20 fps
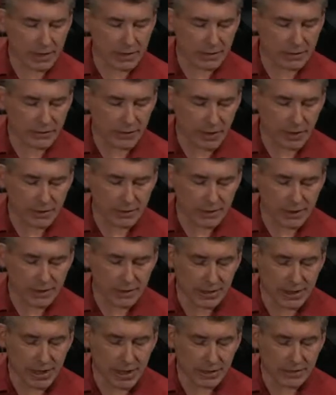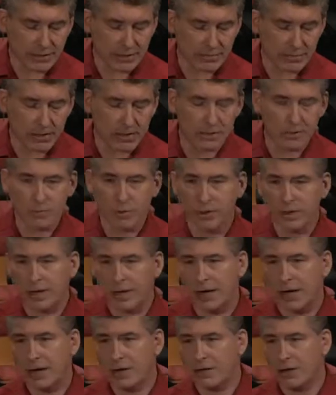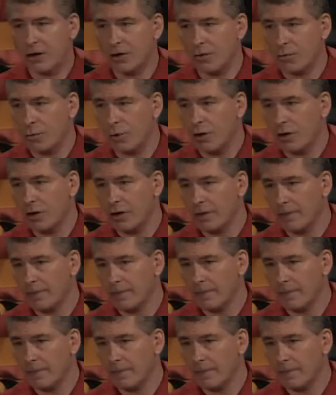as far as education because we think he had to go to work.